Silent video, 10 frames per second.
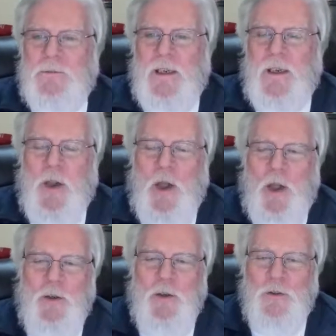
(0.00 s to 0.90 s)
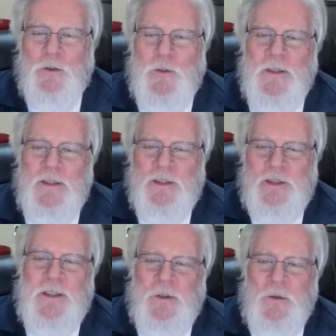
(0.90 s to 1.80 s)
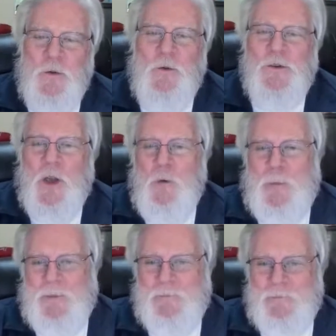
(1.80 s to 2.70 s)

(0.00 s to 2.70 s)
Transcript: And all you're doing is seeing who's open.